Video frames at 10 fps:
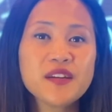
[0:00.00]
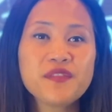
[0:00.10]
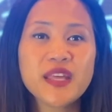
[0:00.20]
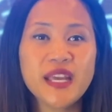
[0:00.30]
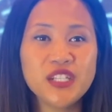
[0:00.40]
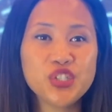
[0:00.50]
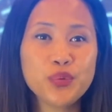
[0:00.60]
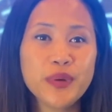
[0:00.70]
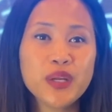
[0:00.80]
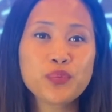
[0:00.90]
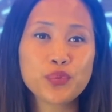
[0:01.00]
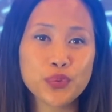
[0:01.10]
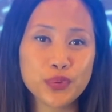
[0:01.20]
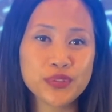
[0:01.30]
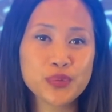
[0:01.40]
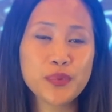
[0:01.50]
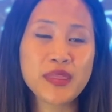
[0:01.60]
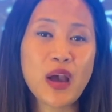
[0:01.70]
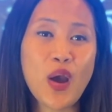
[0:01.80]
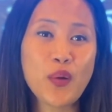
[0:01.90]
of the HOA rules
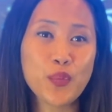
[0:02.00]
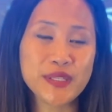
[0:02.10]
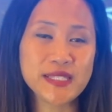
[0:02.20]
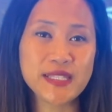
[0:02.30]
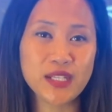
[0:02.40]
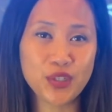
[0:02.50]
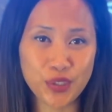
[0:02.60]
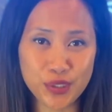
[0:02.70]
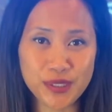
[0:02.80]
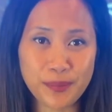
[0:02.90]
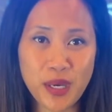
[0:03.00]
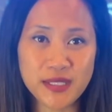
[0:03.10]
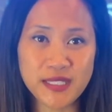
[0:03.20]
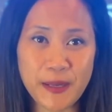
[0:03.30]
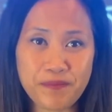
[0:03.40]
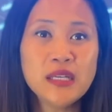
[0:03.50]
without risking her deposit.